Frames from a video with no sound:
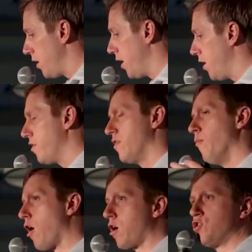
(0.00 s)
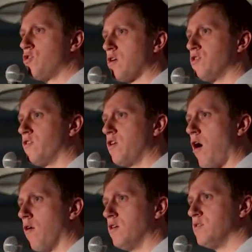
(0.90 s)
the market structure of the
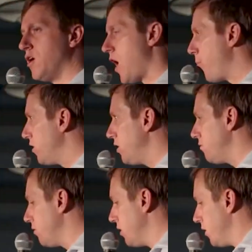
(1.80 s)
dollar is a monopoly.